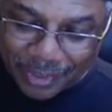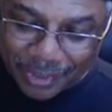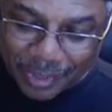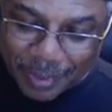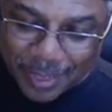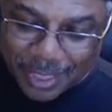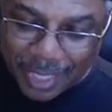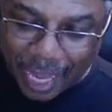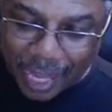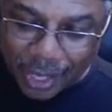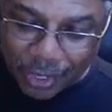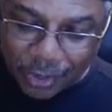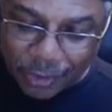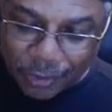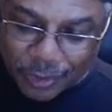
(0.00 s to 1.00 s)
The Messiah
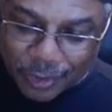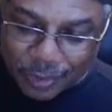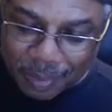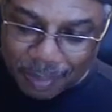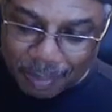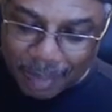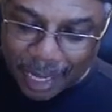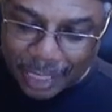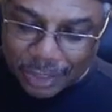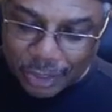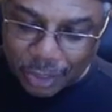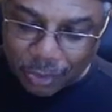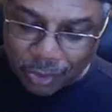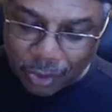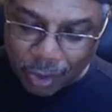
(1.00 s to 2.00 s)
Curse by
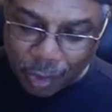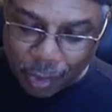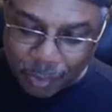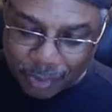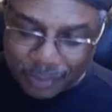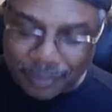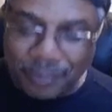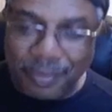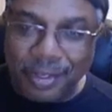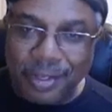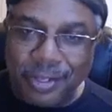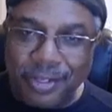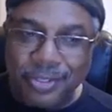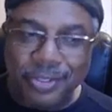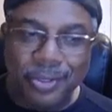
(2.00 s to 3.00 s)
Gerald Coleman.
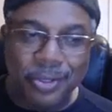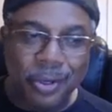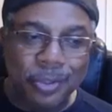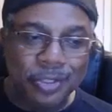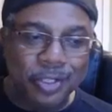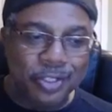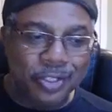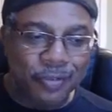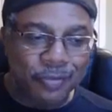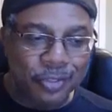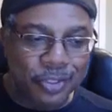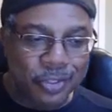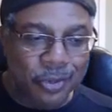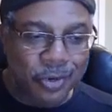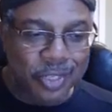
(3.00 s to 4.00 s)
So those are the different
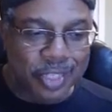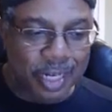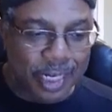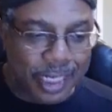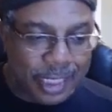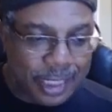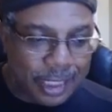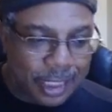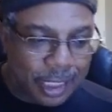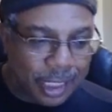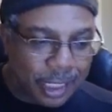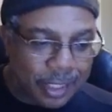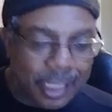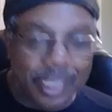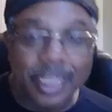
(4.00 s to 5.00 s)
stories that are in
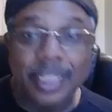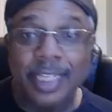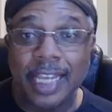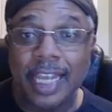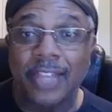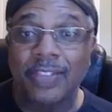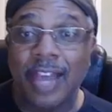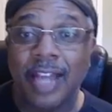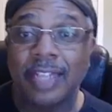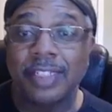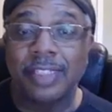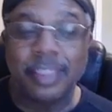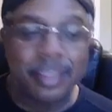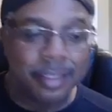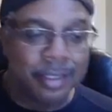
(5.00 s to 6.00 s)
the
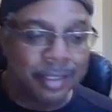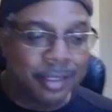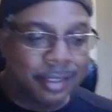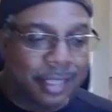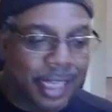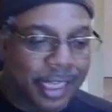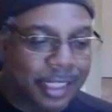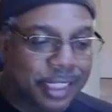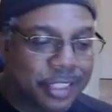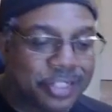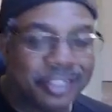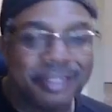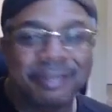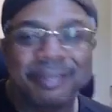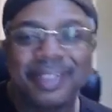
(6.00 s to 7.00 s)
anthology. Hey,
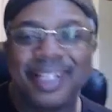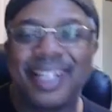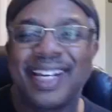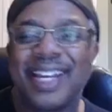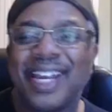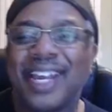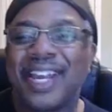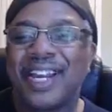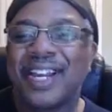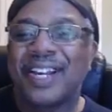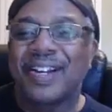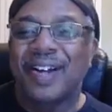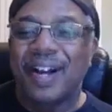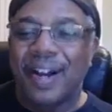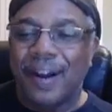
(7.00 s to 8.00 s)
Keisha.
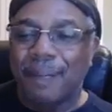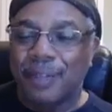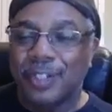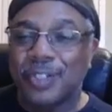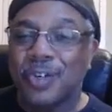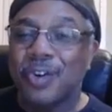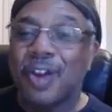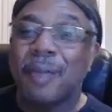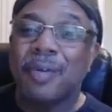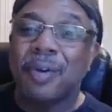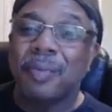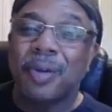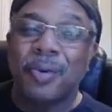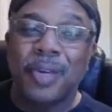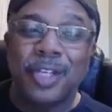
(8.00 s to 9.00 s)
The story I'm
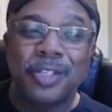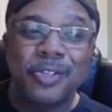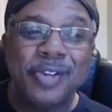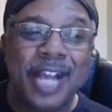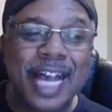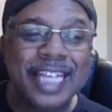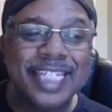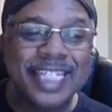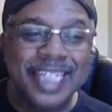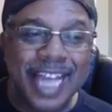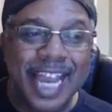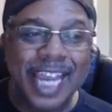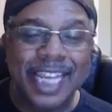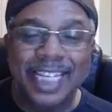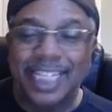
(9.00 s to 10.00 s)
going to be reading you guys
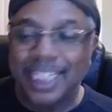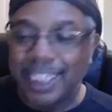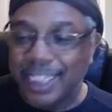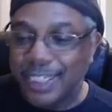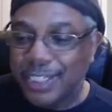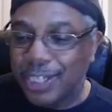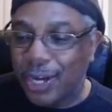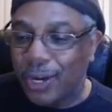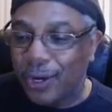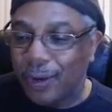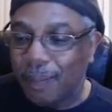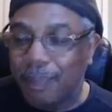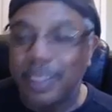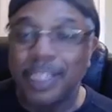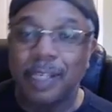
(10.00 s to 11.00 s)
tonight is
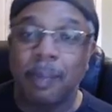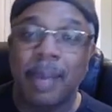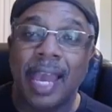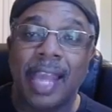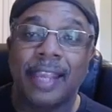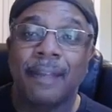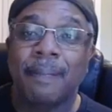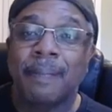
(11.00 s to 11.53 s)
called Piggyback.